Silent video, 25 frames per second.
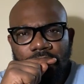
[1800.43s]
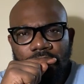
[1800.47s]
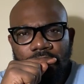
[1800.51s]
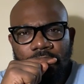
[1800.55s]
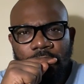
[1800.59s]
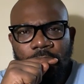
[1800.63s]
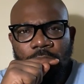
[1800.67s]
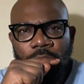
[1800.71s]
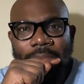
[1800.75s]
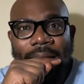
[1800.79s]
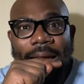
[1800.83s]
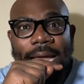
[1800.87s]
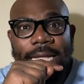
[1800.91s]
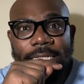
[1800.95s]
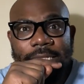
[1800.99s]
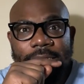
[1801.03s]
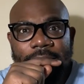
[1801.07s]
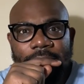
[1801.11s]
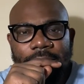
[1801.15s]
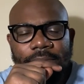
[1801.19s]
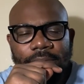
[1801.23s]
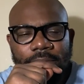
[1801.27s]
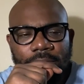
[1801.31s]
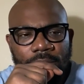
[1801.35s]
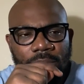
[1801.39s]
Right?
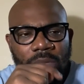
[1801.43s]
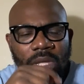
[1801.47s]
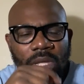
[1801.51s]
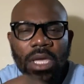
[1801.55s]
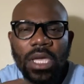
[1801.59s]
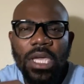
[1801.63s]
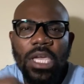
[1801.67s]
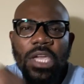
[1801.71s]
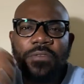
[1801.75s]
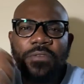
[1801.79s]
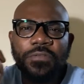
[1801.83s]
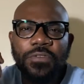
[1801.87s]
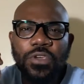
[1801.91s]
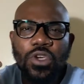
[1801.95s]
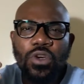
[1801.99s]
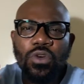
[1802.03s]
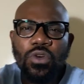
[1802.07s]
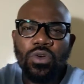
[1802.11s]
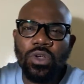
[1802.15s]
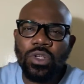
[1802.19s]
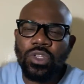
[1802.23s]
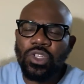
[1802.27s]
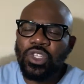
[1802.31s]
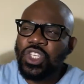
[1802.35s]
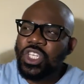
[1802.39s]
If
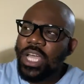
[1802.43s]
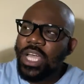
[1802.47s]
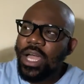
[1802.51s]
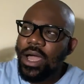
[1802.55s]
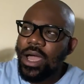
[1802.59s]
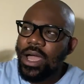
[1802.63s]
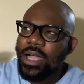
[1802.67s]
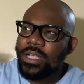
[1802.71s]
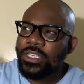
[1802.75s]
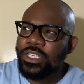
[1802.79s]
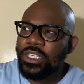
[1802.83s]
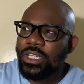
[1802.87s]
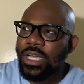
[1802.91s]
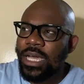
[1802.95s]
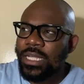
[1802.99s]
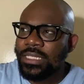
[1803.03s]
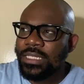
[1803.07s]
you charge at